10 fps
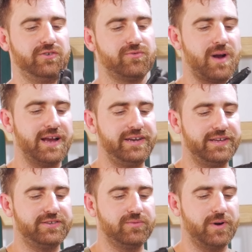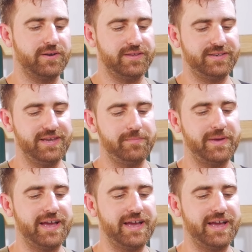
grind it to where the tip